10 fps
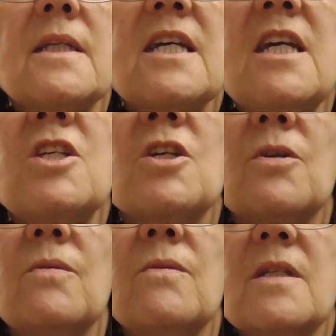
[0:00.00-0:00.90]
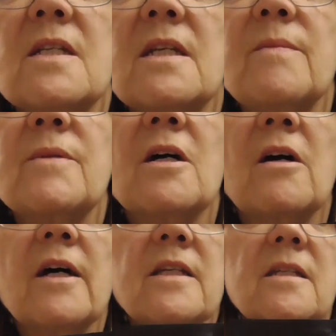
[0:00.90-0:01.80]
T2, sleep
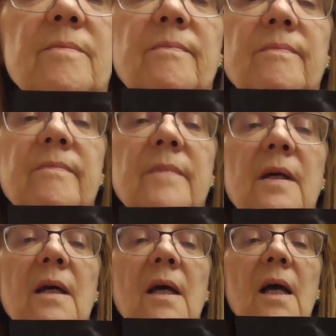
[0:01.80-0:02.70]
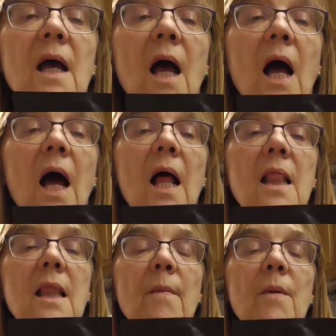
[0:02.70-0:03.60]
tight. A
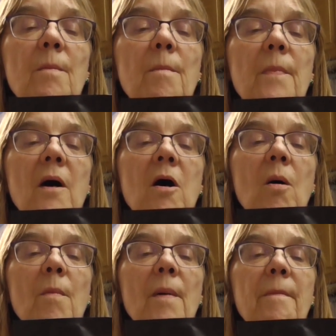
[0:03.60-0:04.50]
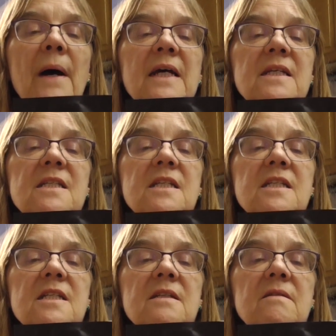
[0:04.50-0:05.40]
lemon balm based,
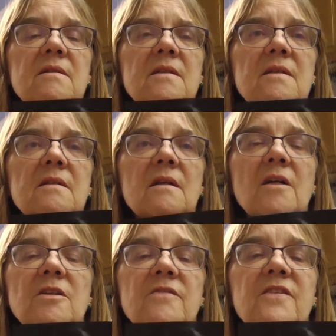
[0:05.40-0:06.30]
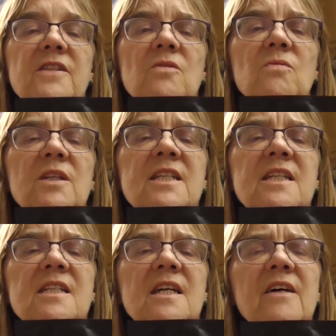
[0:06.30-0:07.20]
I don't know if it's called a
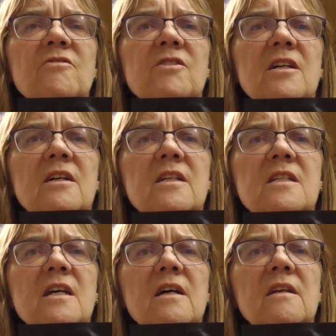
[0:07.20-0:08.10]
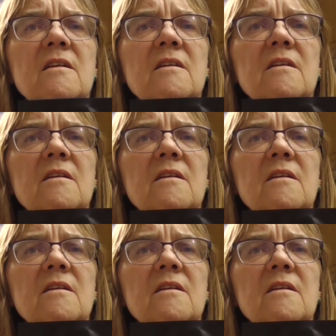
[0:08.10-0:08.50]
tisane or a tisane.